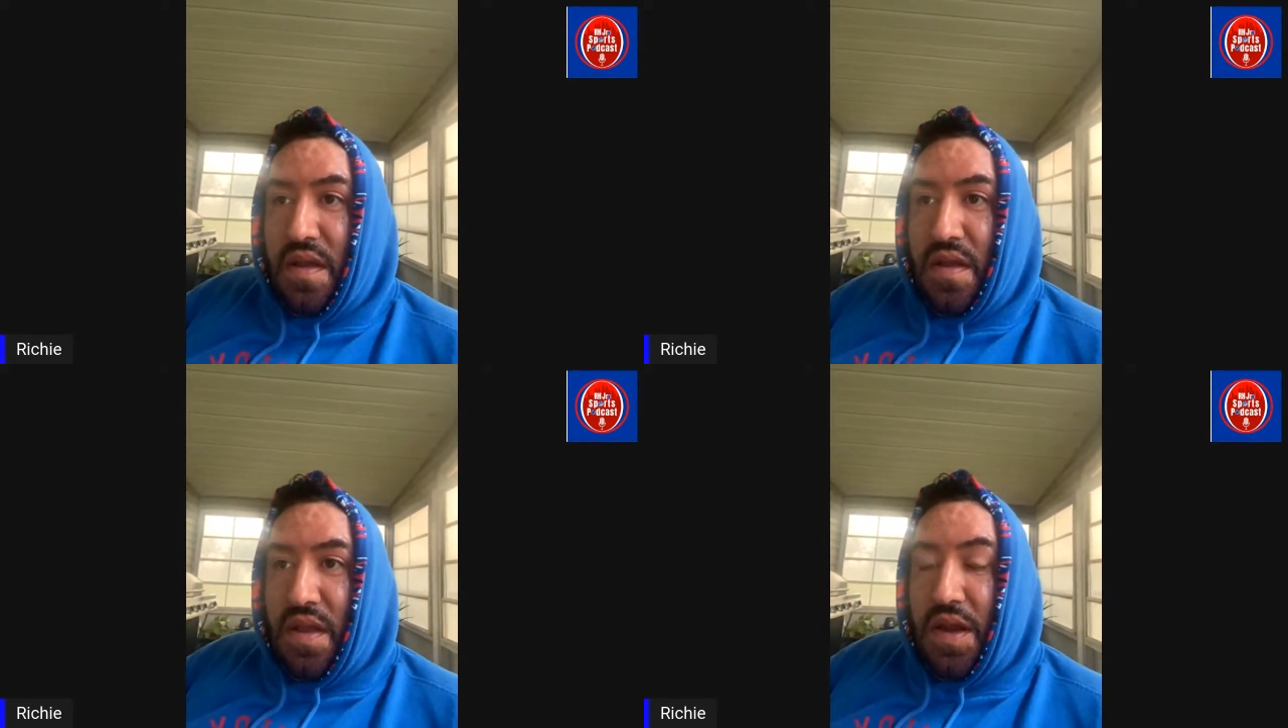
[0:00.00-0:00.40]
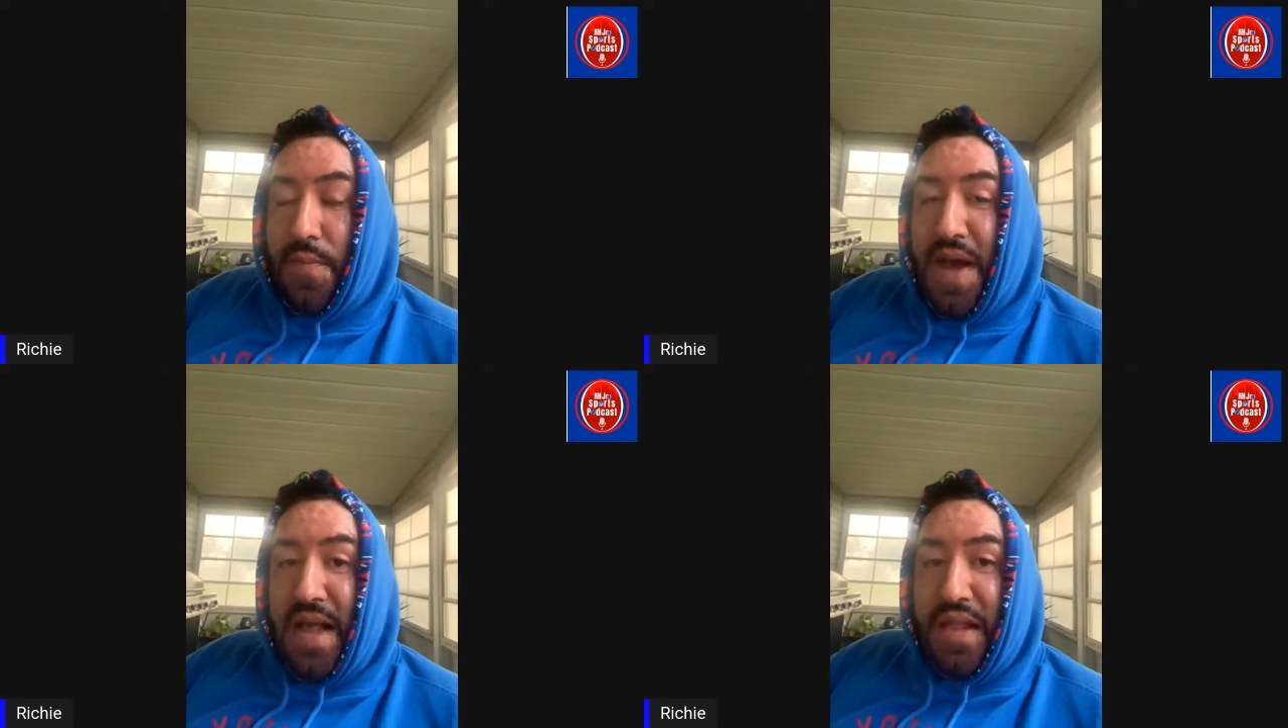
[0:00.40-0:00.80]
an
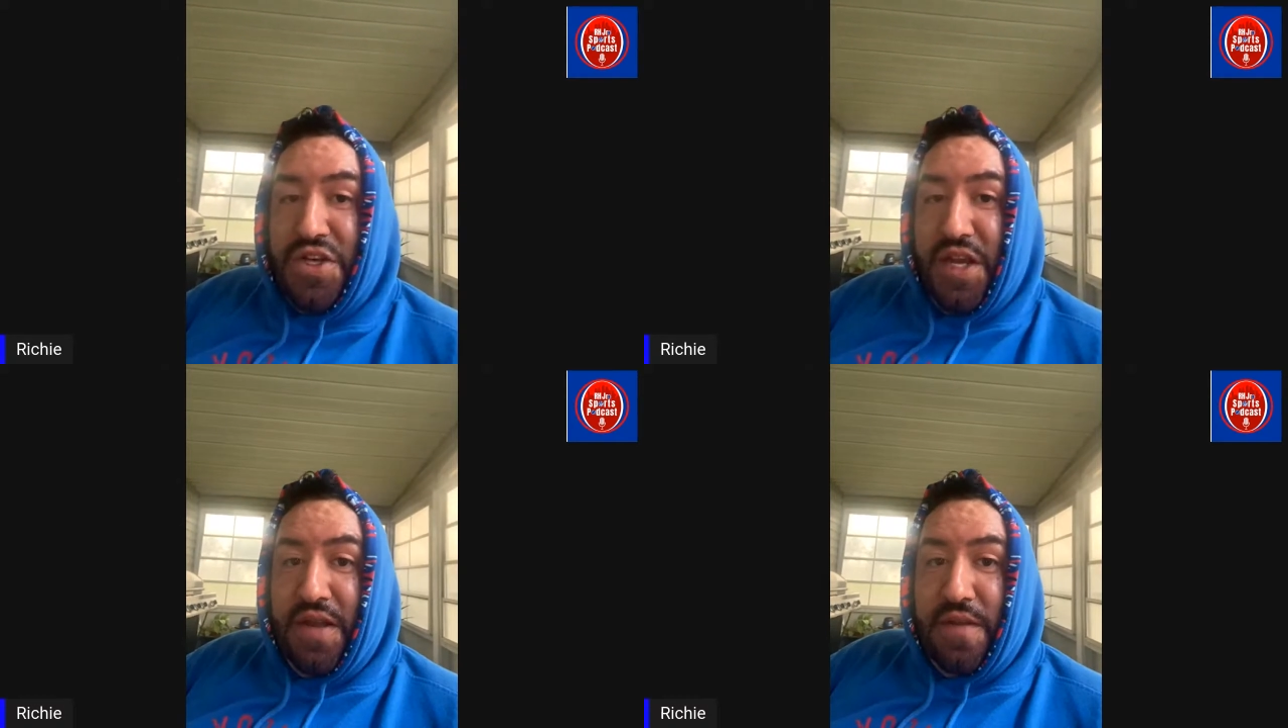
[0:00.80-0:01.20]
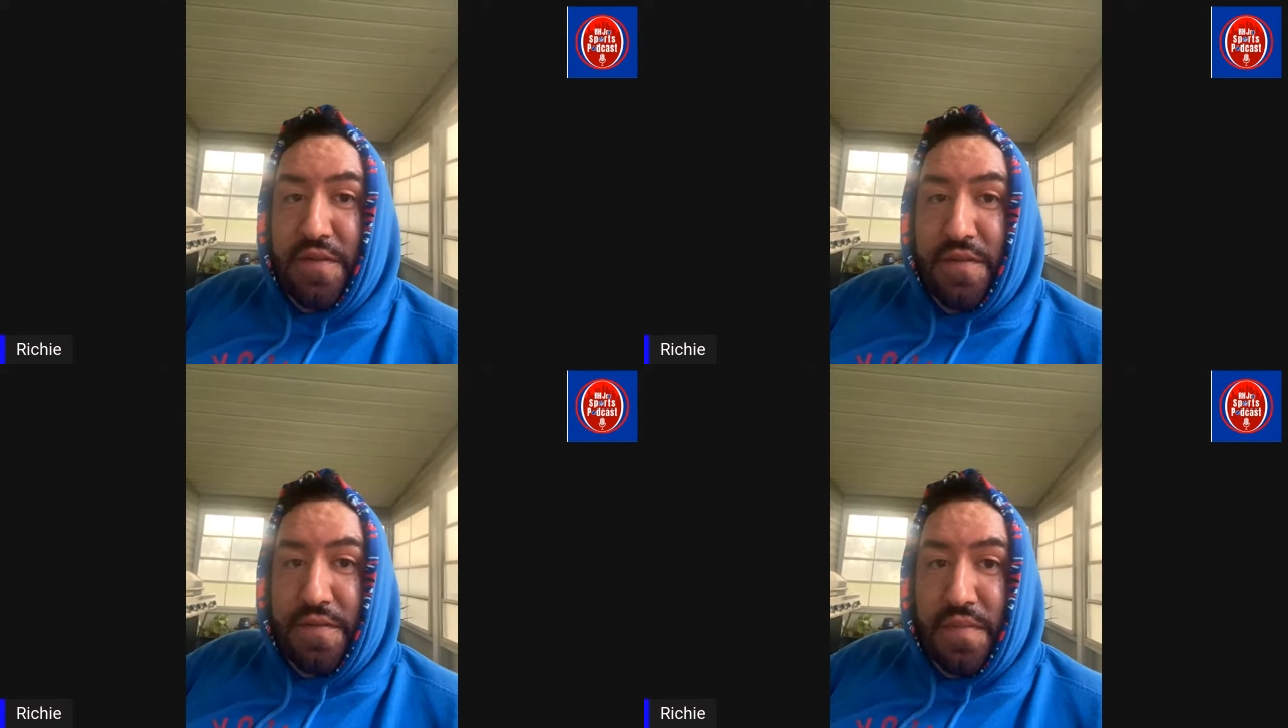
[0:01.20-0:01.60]
apology
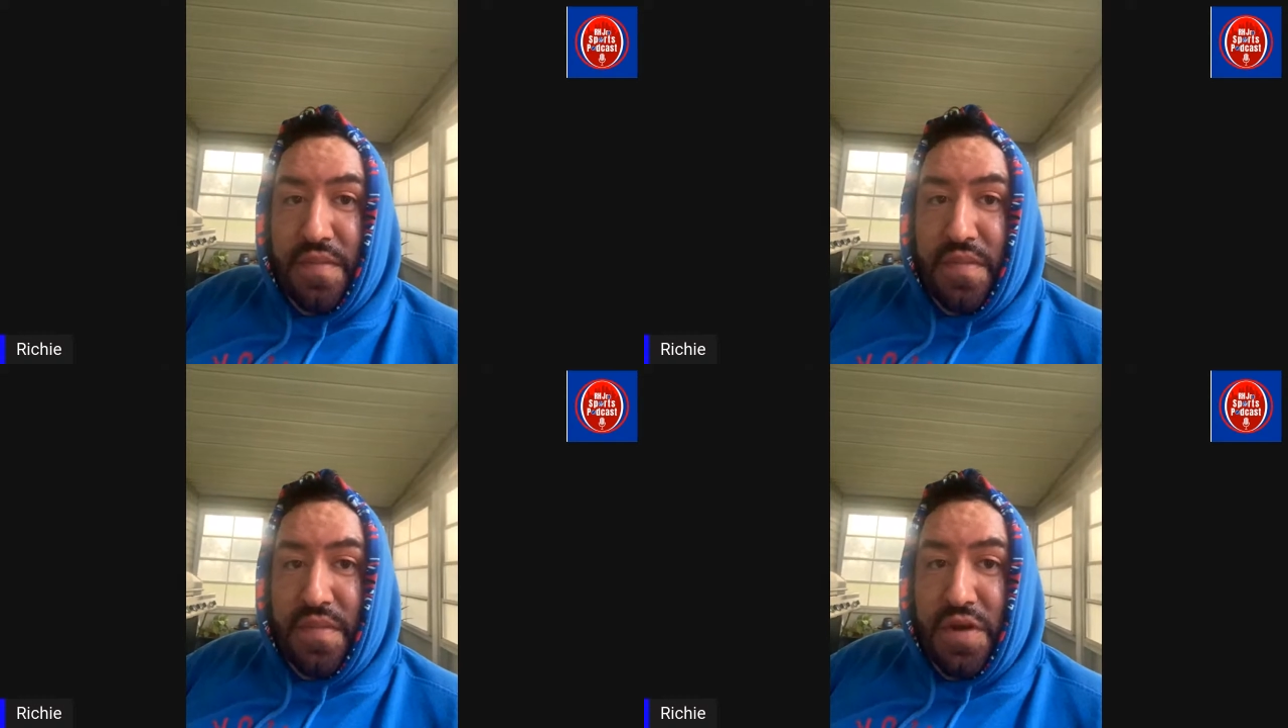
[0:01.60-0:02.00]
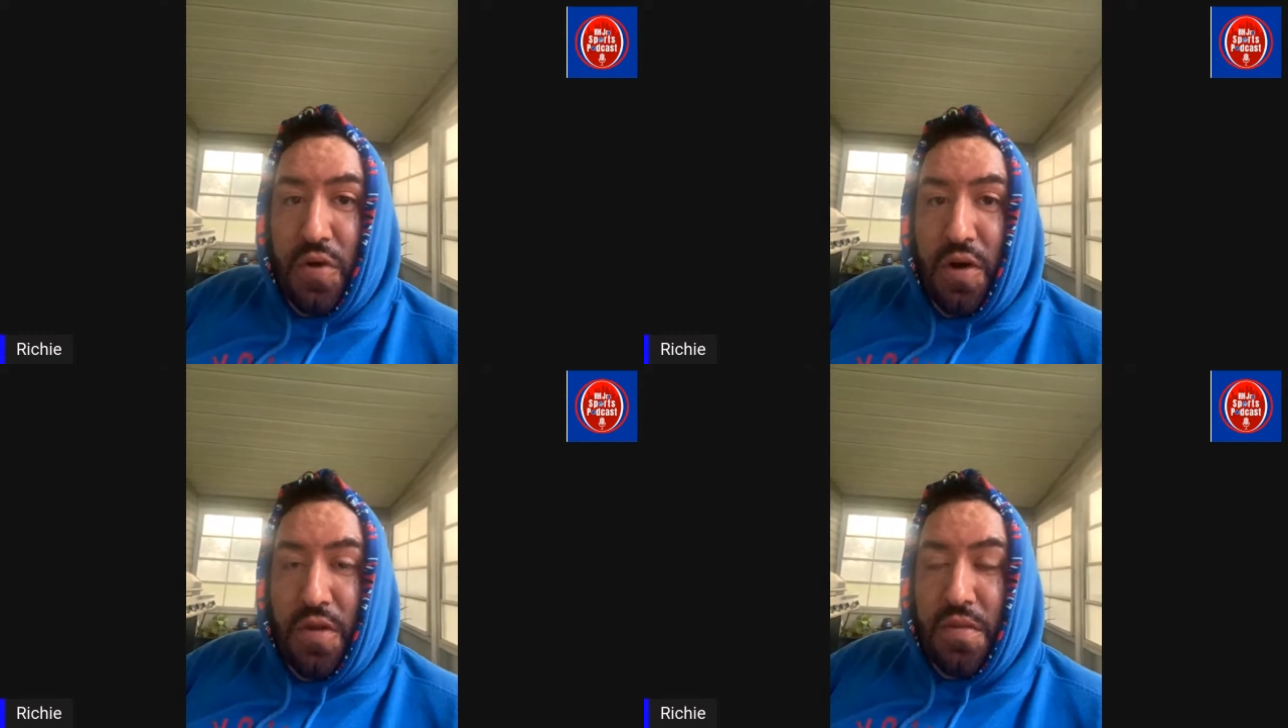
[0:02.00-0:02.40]

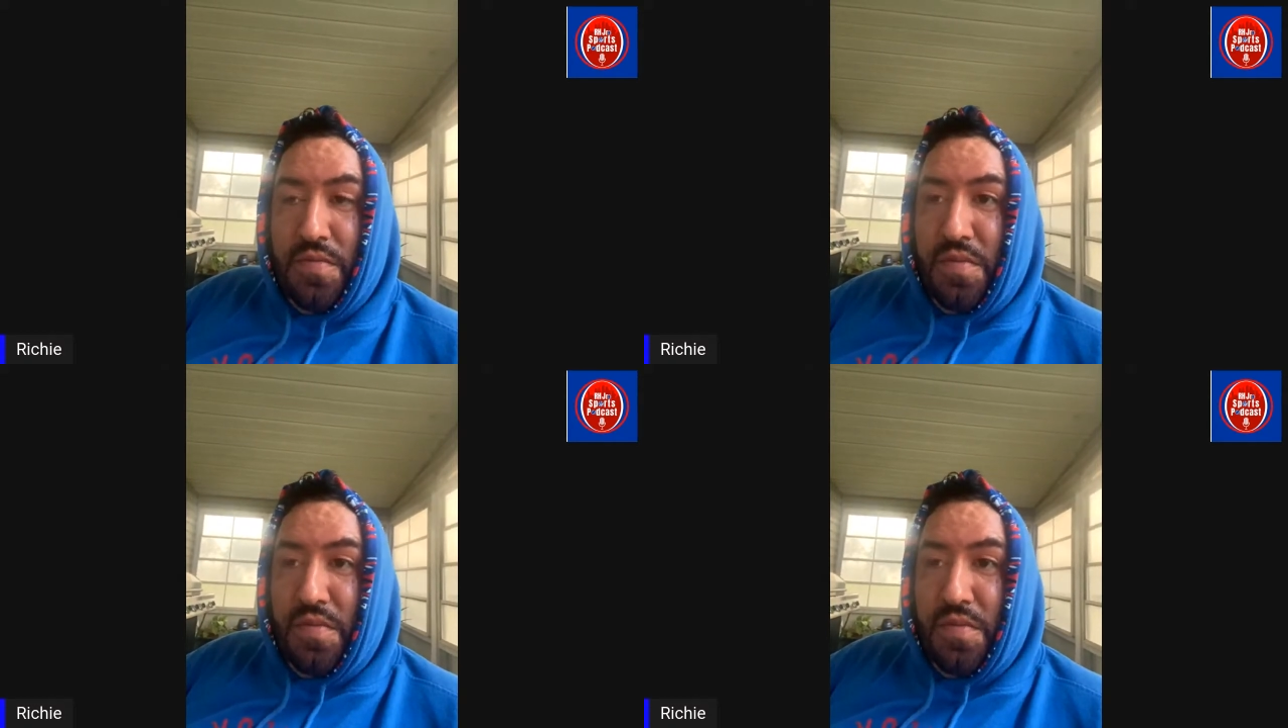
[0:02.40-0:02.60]
call.